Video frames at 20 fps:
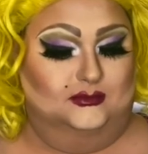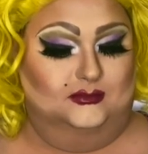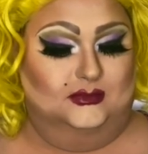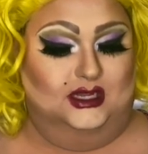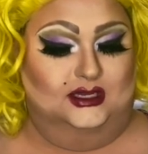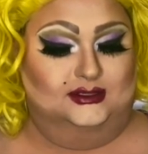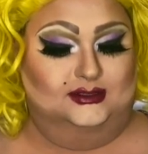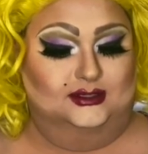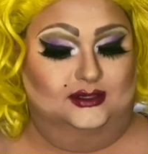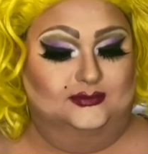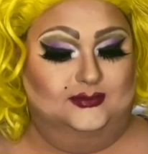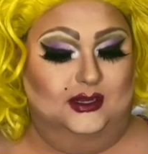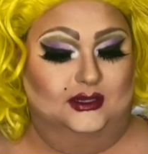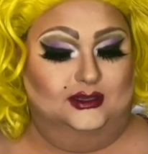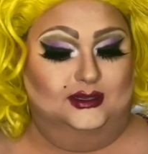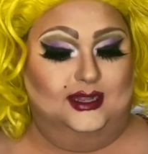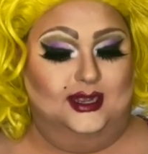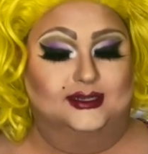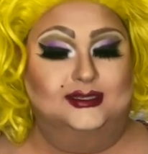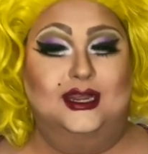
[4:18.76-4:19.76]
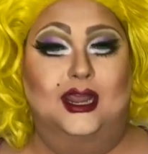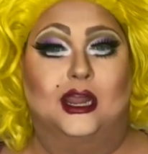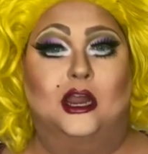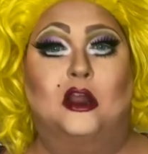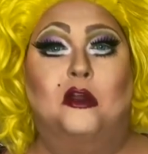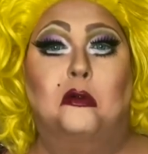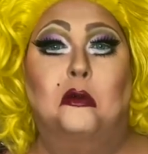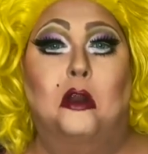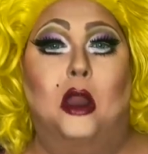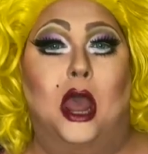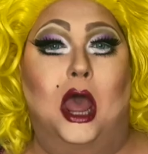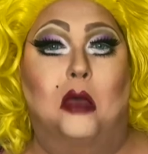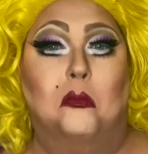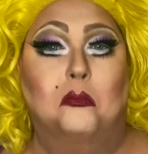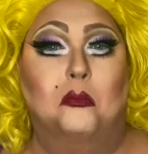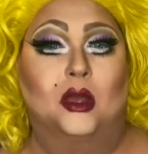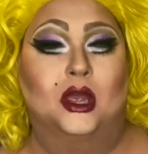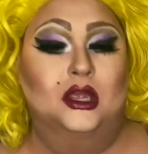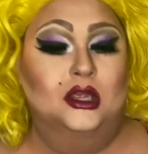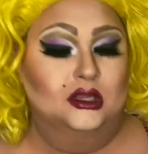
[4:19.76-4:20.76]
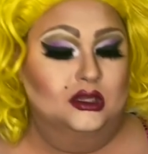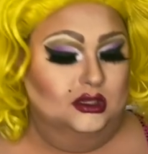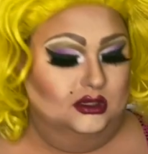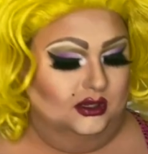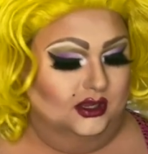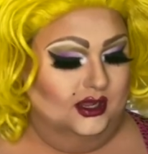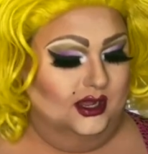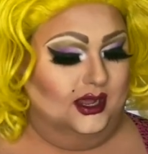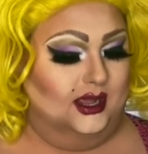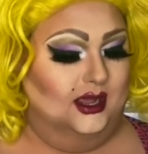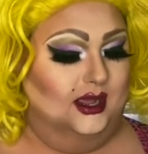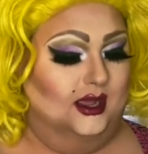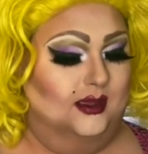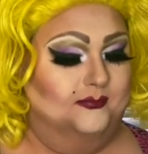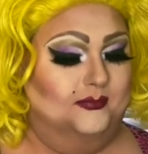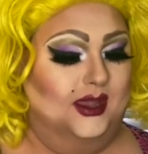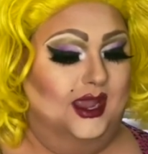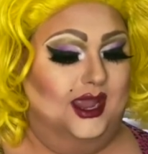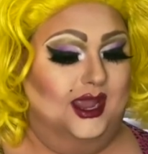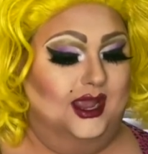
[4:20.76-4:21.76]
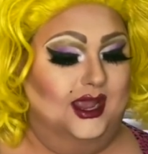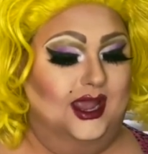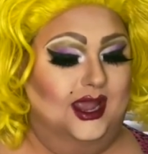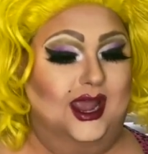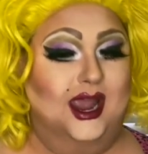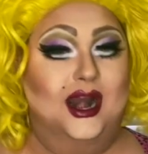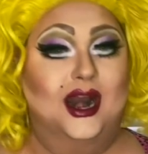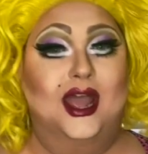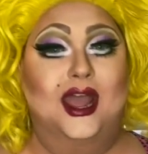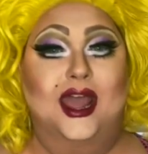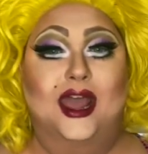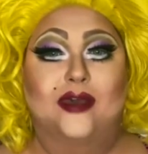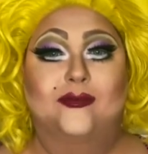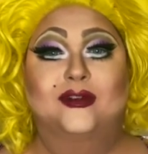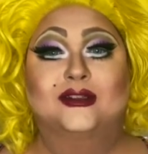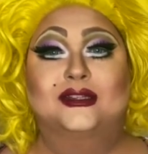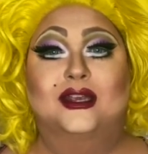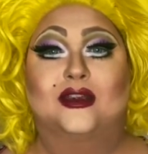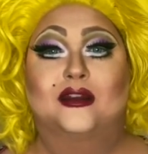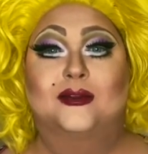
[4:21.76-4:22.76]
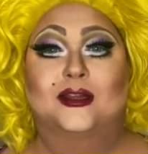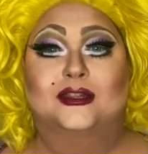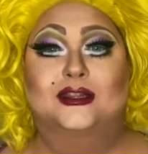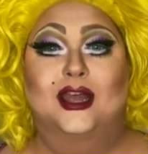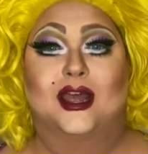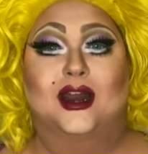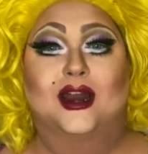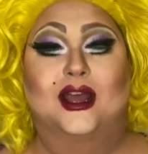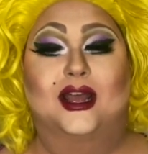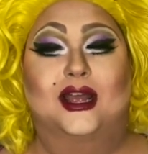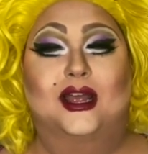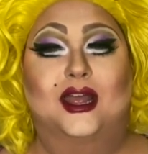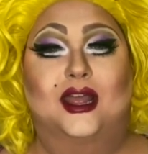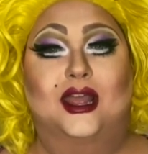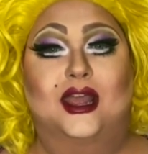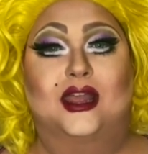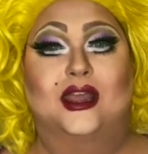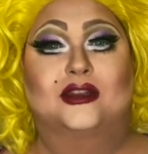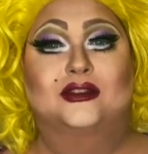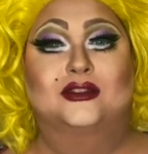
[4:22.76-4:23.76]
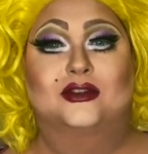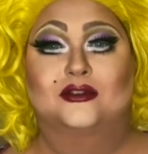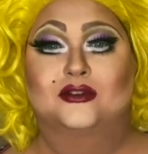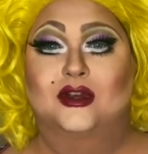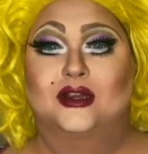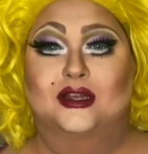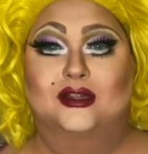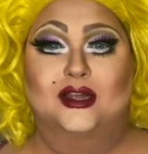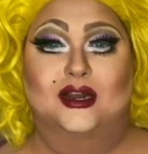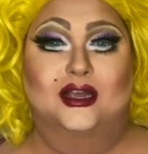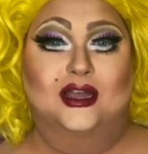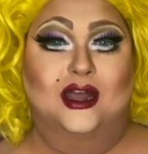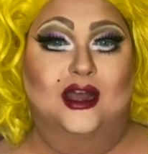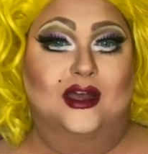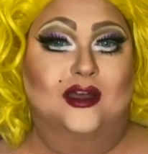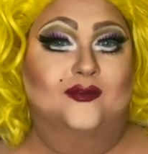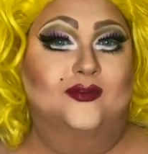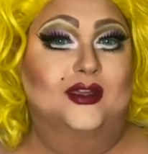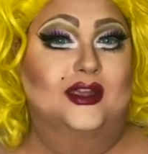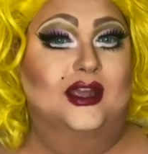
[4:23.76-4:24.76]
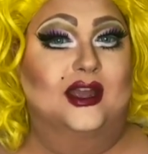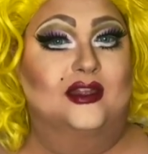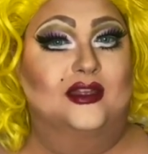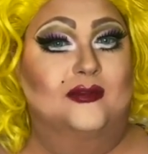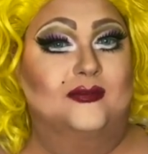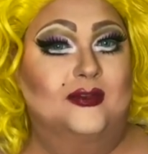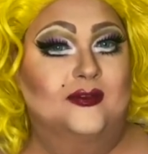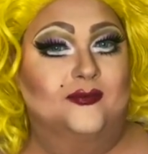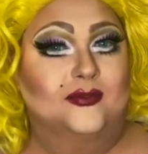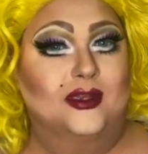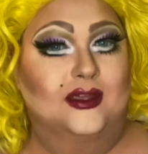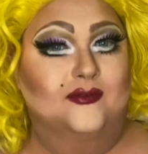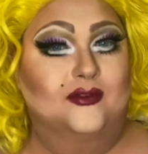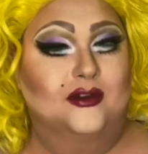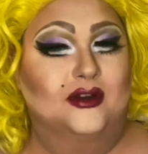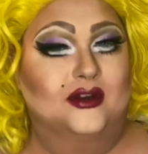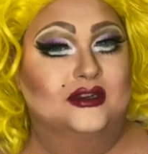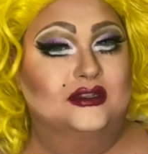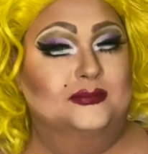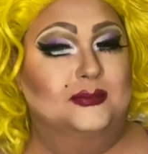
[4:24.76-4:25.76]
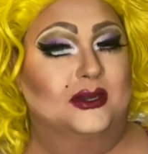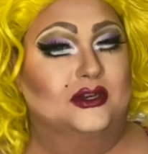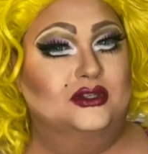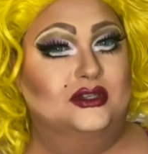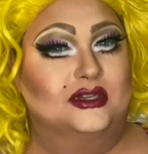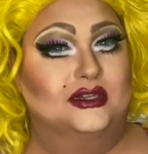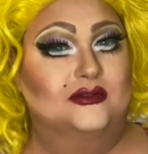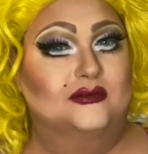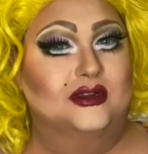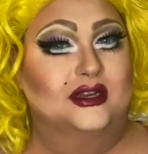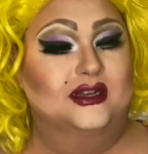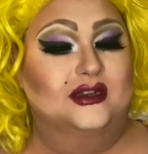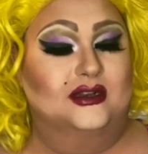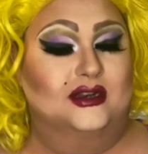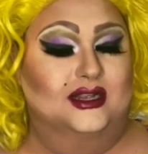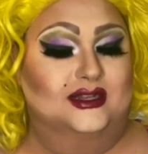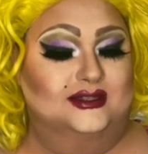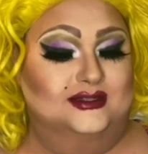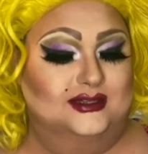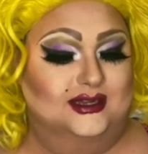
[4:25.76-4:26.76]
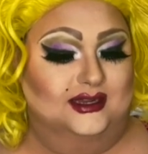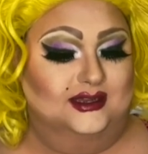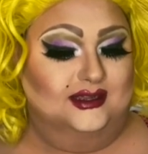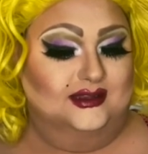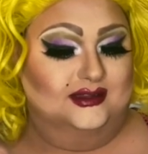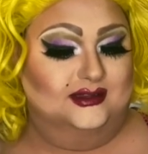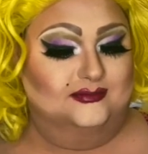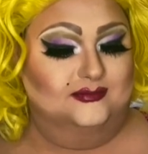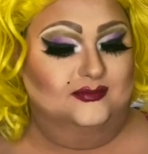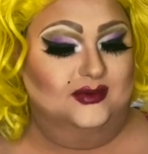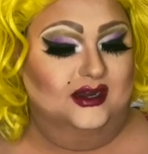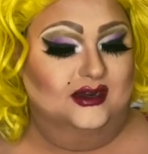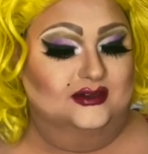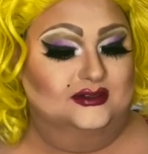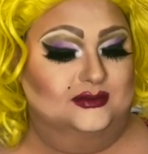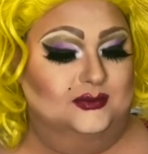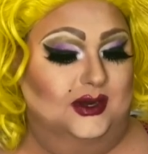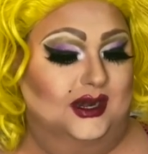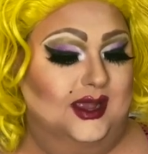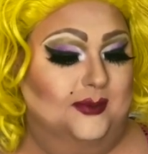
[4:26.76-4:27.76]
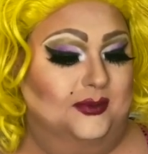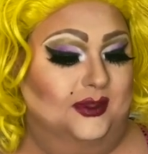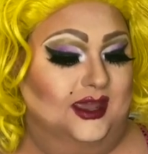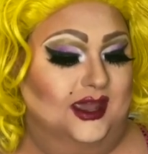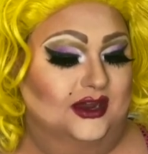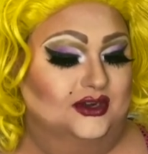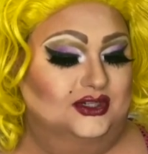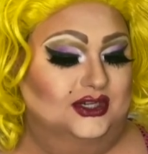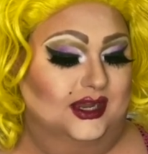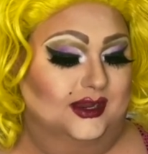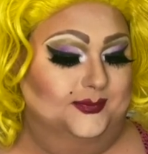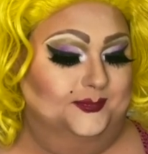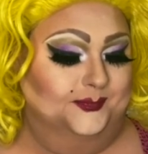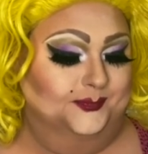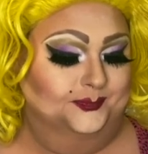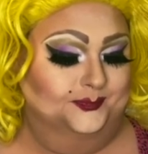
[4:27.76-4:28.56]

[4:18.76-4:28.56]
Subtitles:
Excuse me, latte creme. And I am excited about that. I do drink a lot of coffee. I love the flavor, especially when it's like in a sweet application.